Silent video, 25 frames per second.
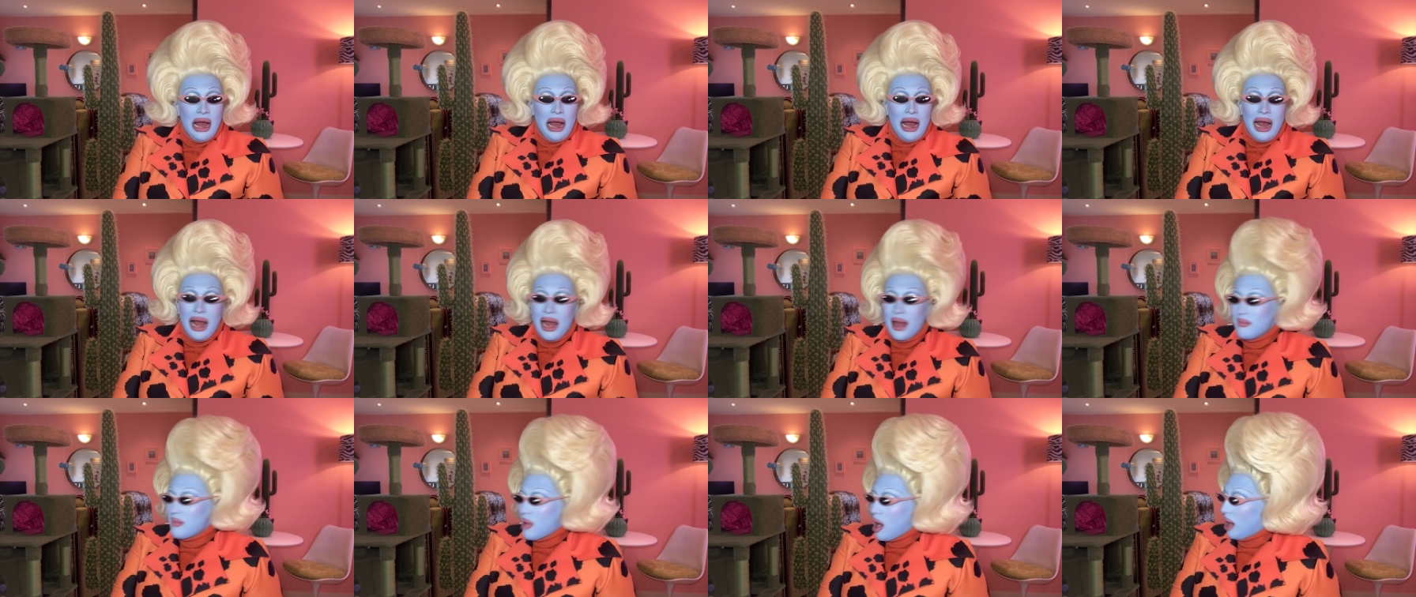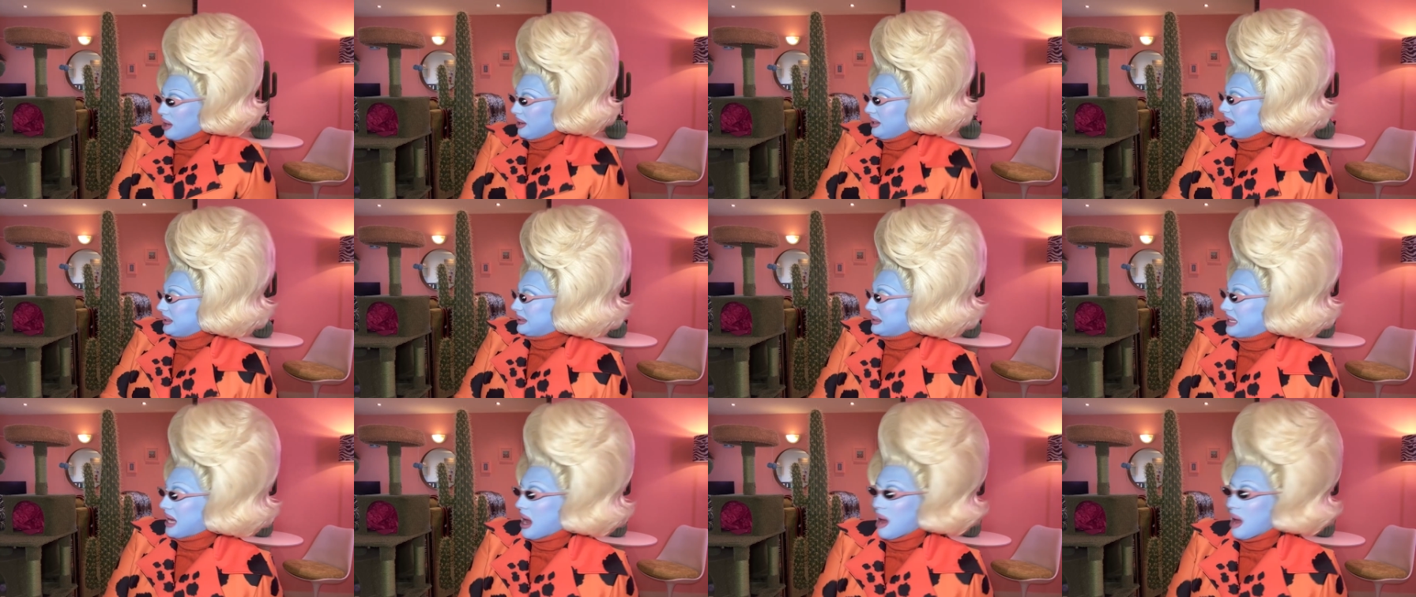
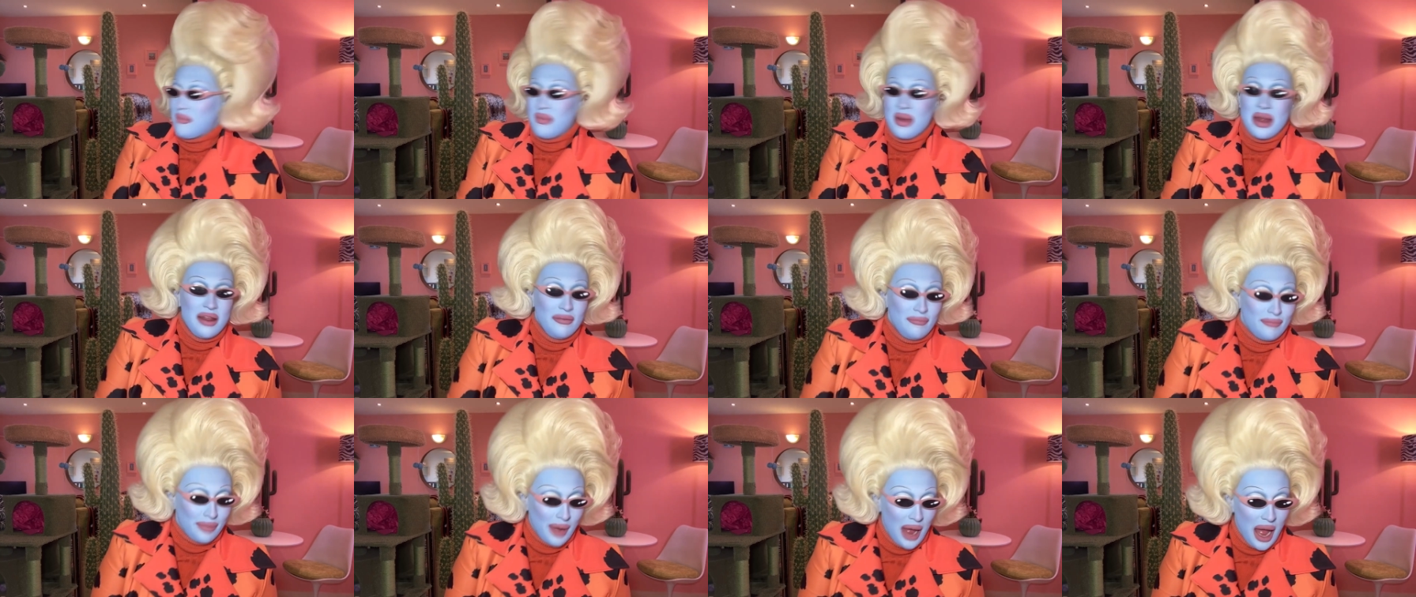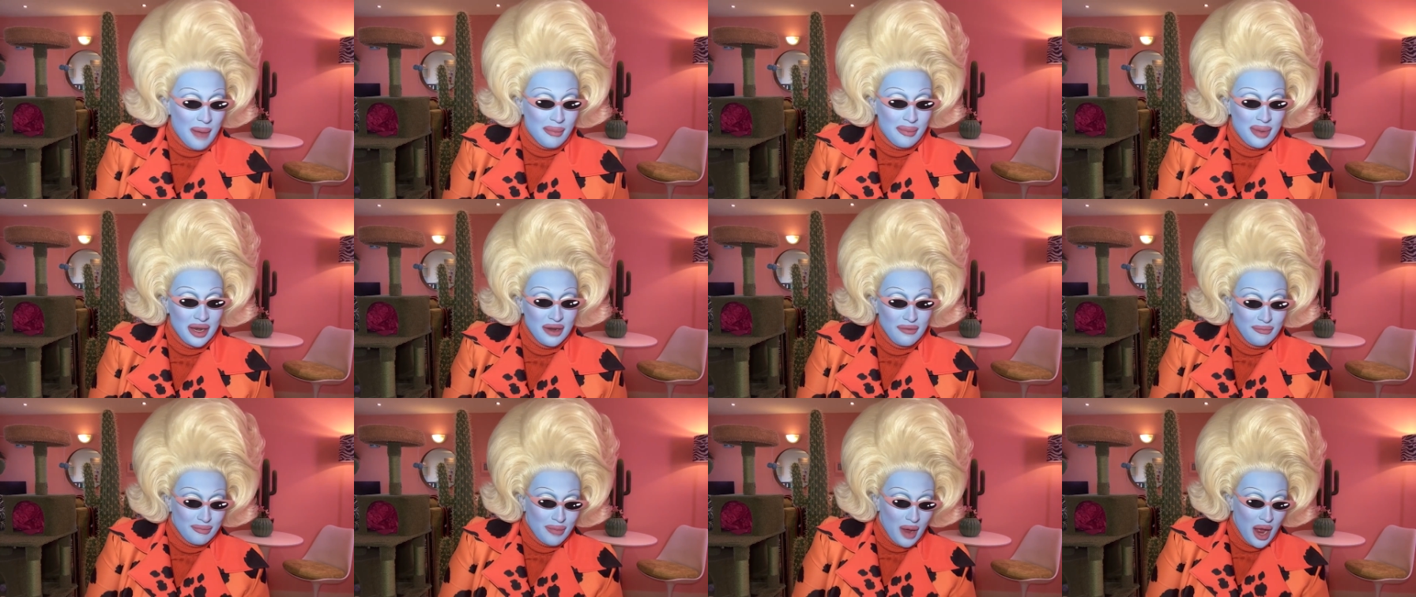Honestly, a bit
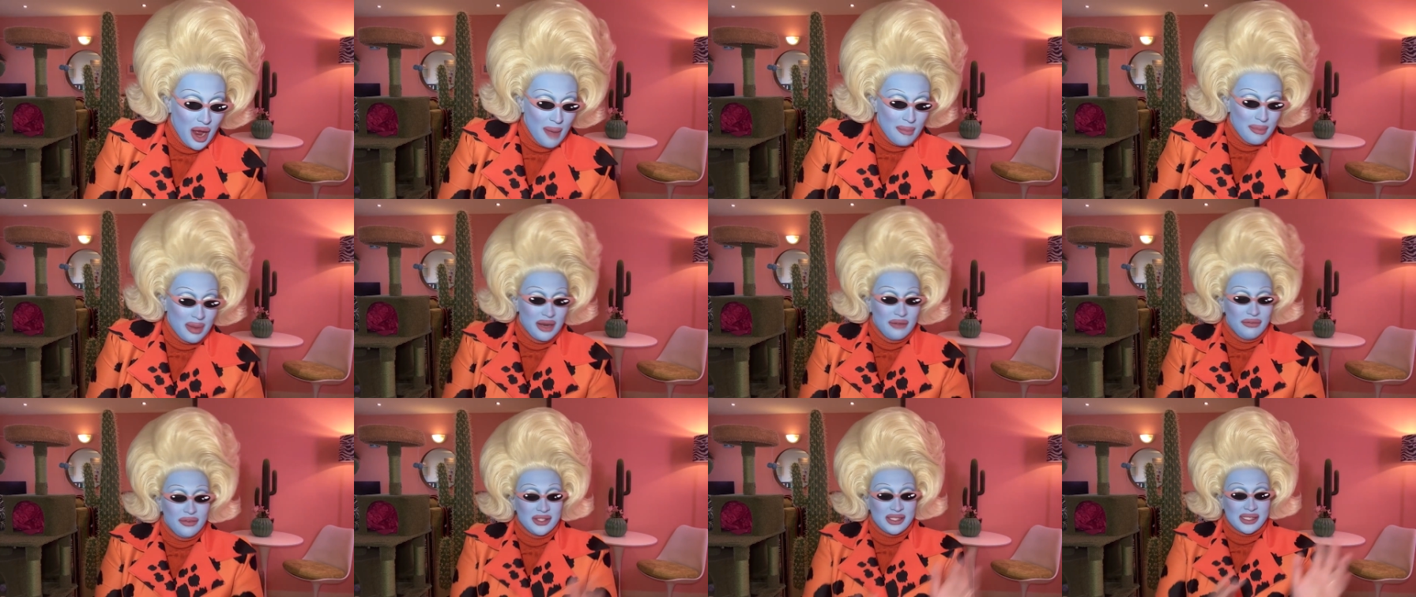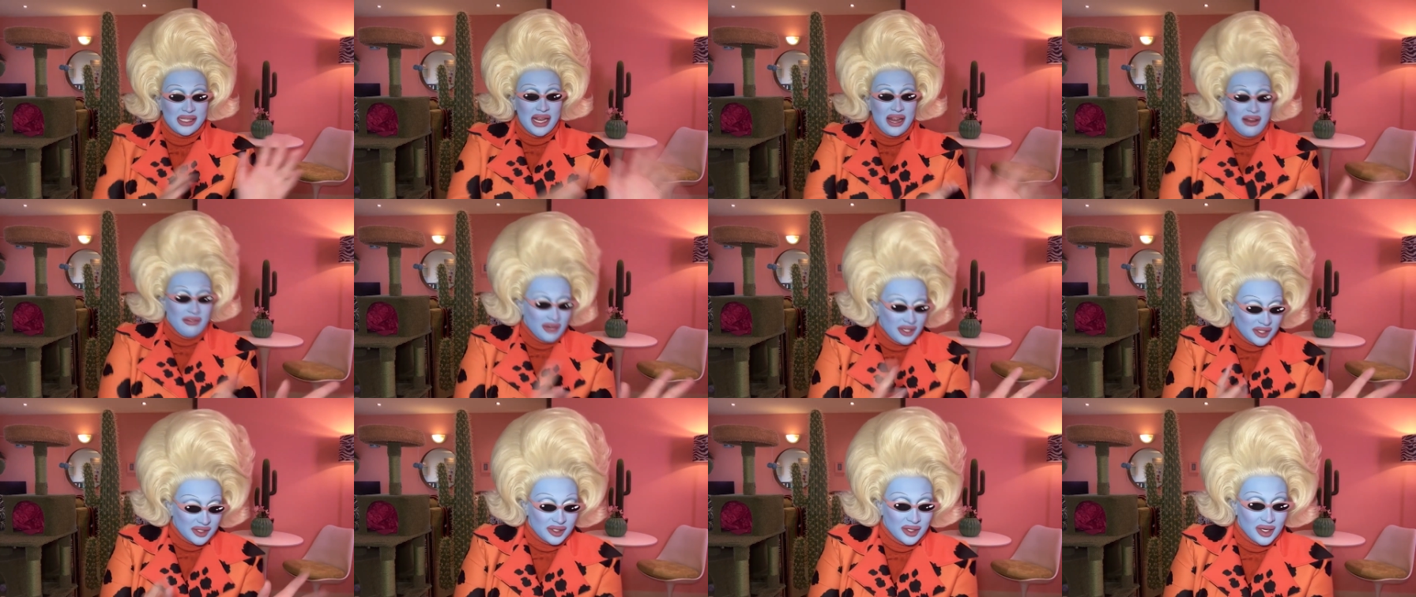of a
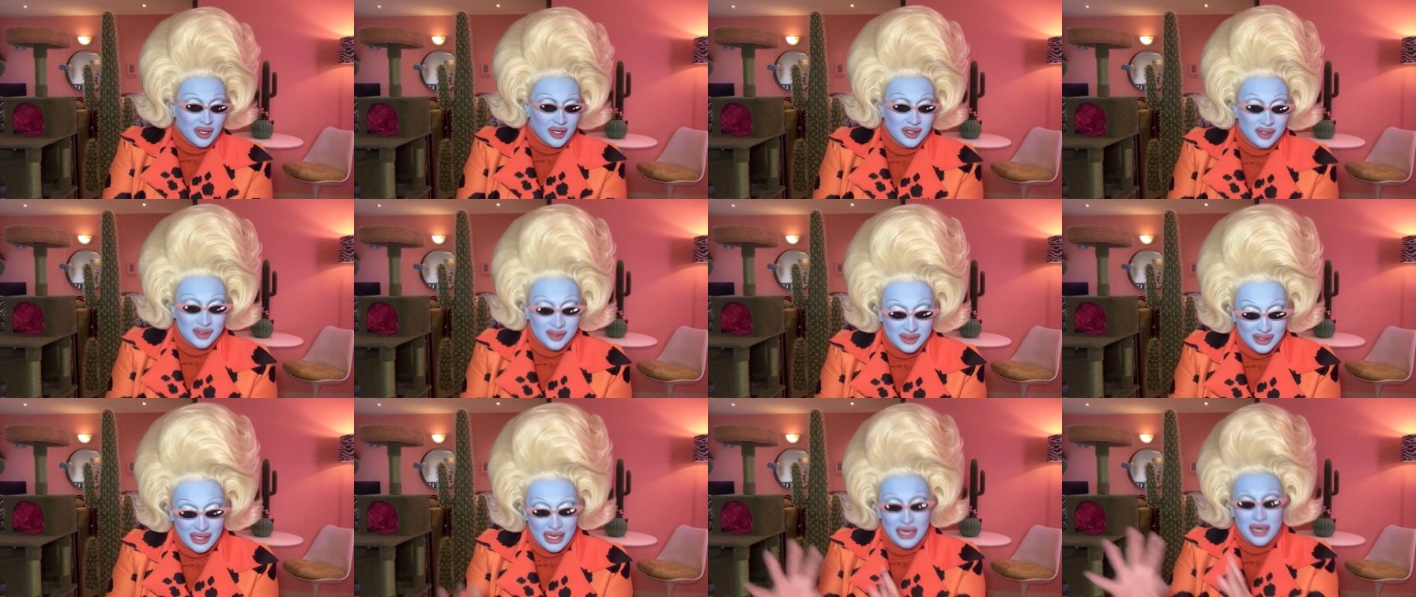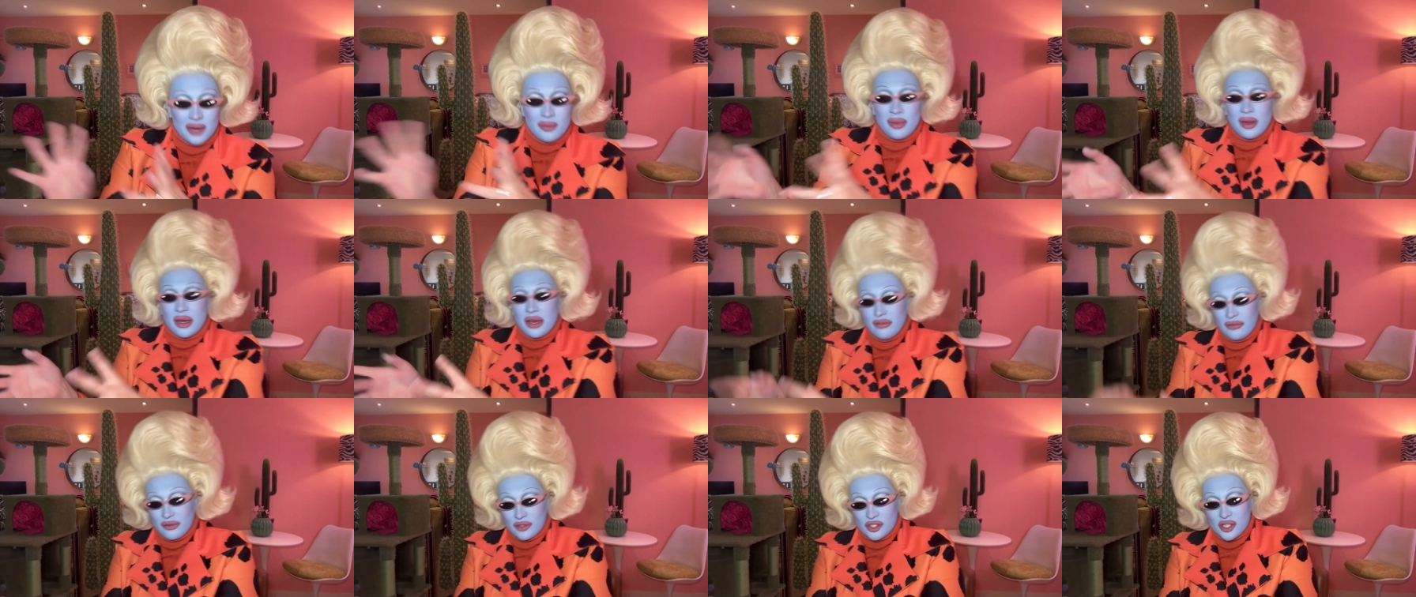seriousness and a
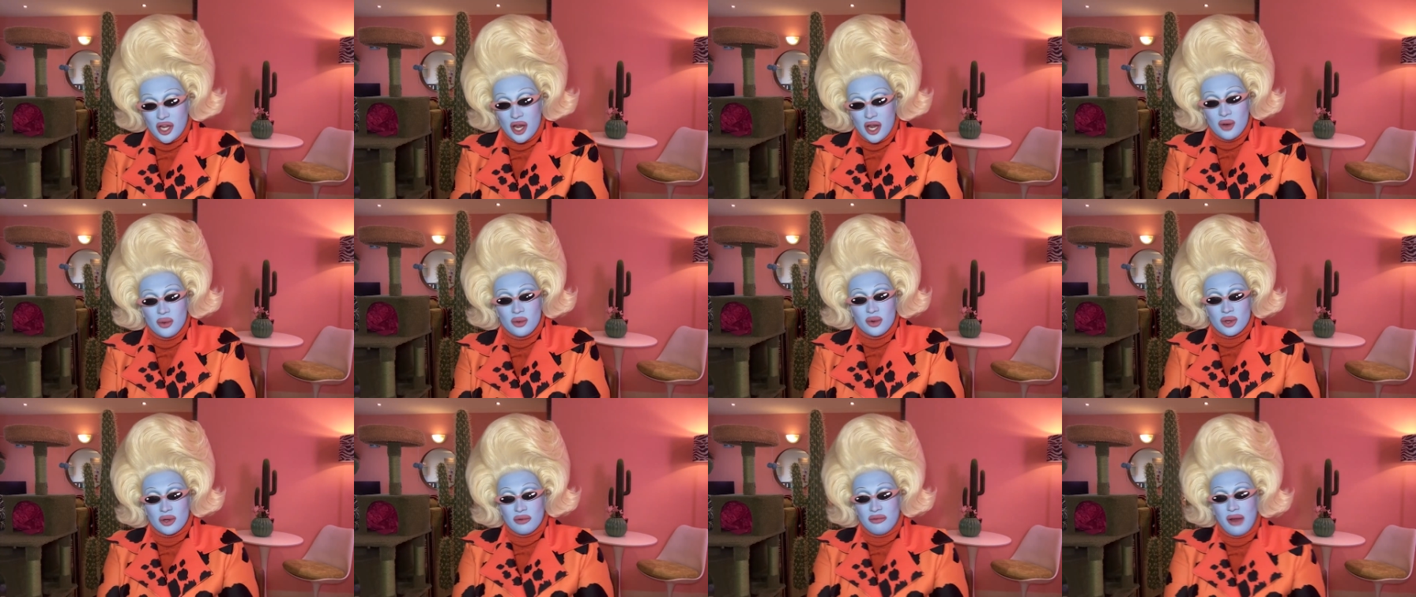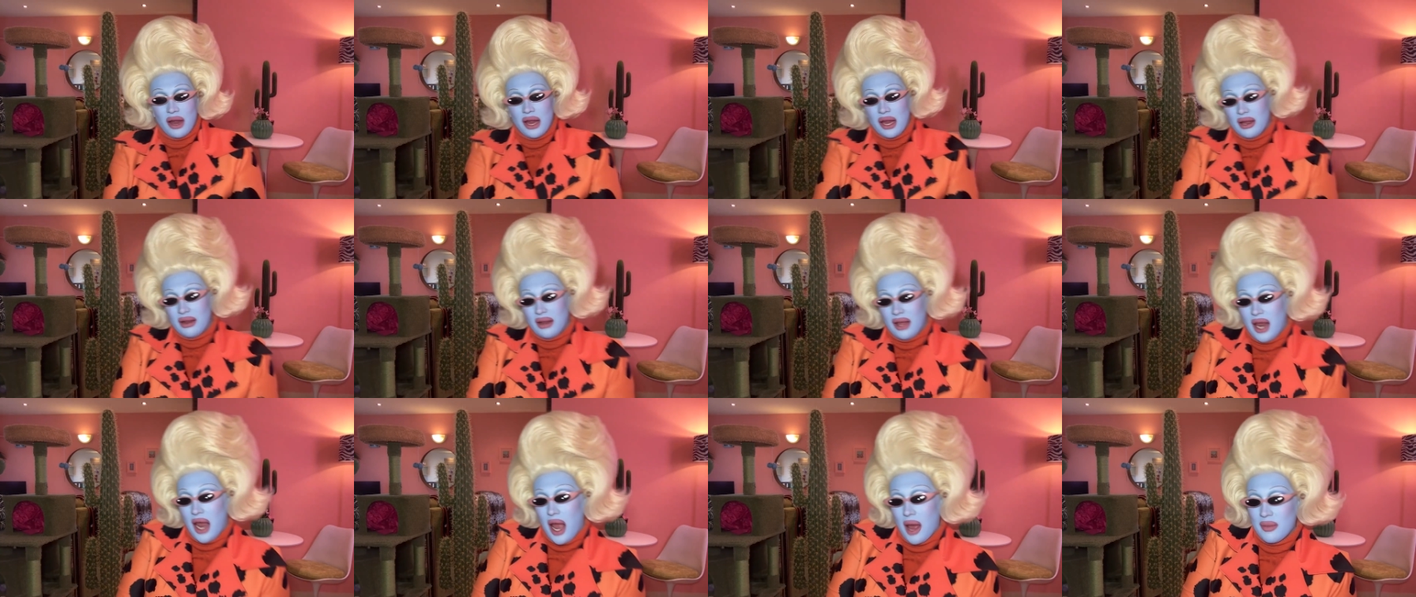bit of a joke,
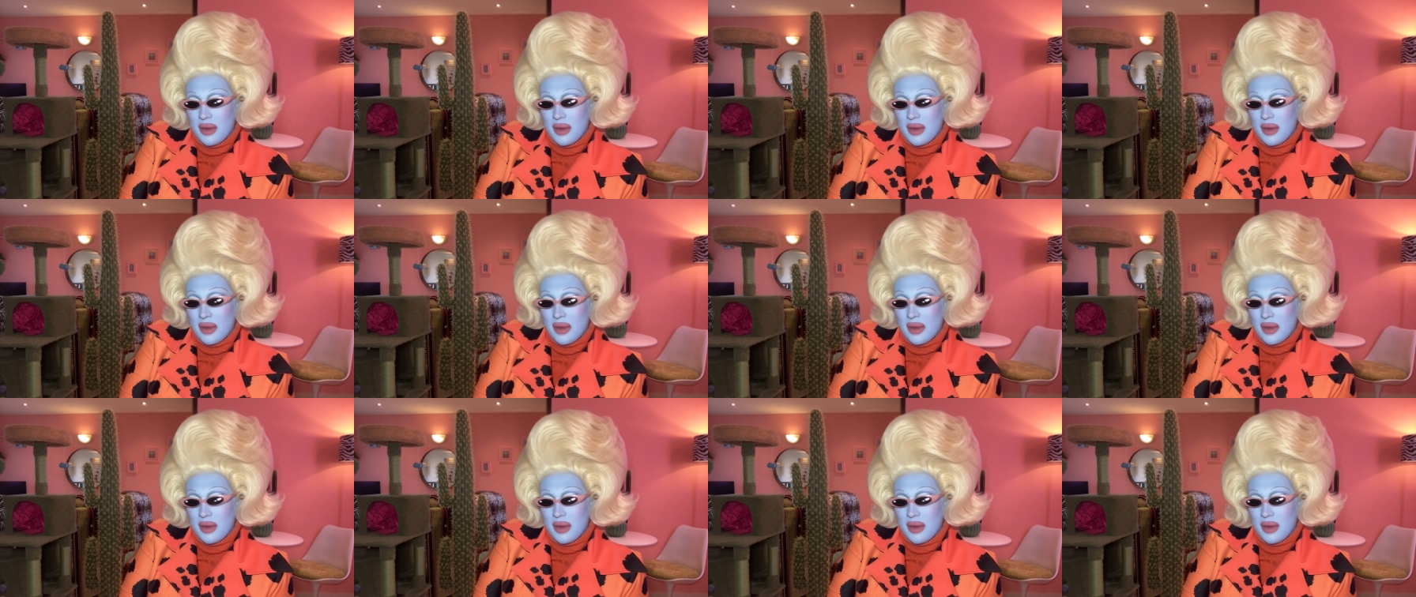really.